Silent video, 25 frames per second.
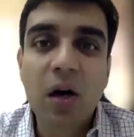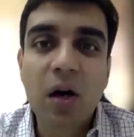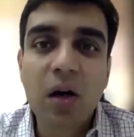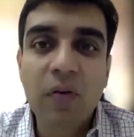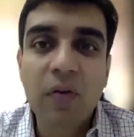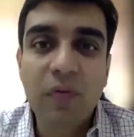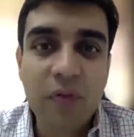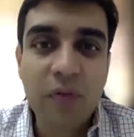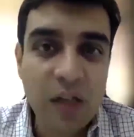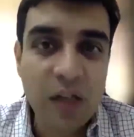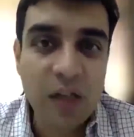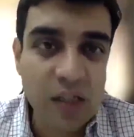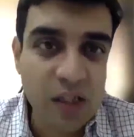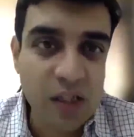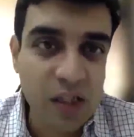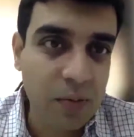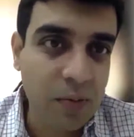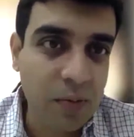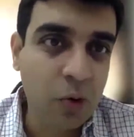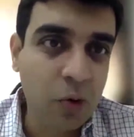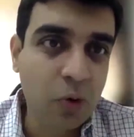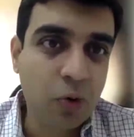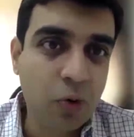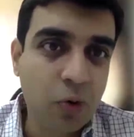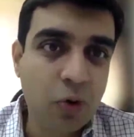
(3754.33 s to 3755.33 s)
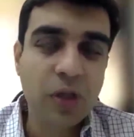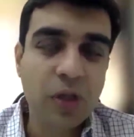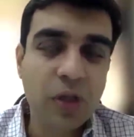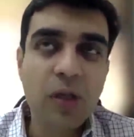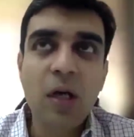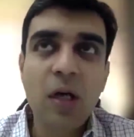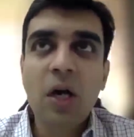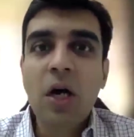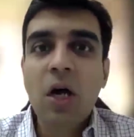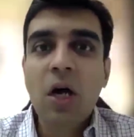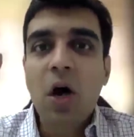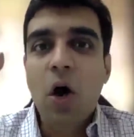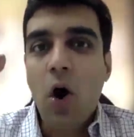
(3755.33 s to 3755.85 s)
curve
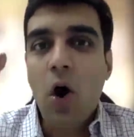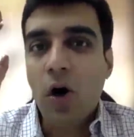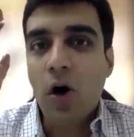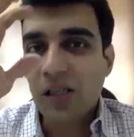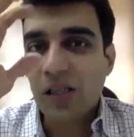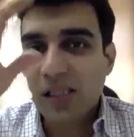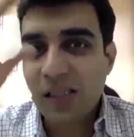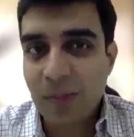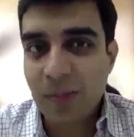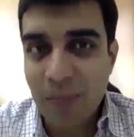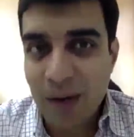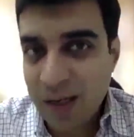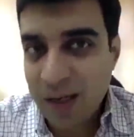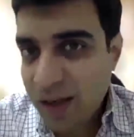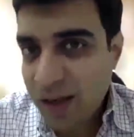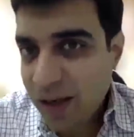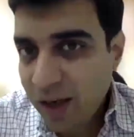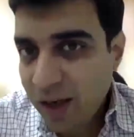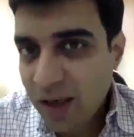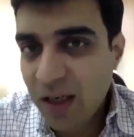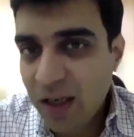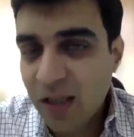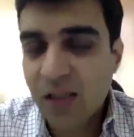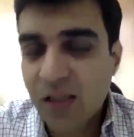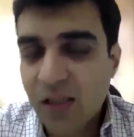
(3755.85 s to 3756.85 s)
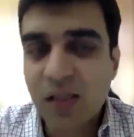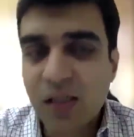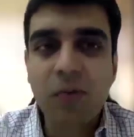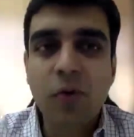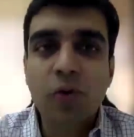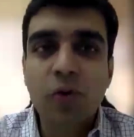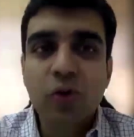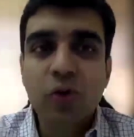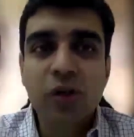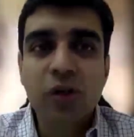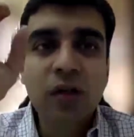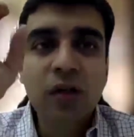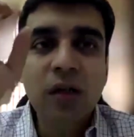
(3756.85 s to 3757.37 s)
distribution or symmetric
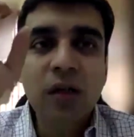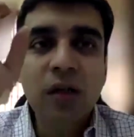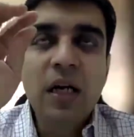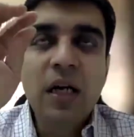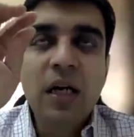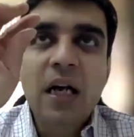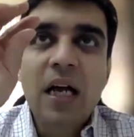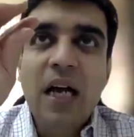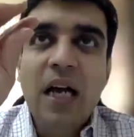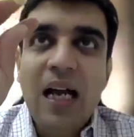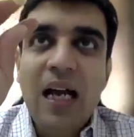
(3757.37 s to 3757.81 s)
distribution.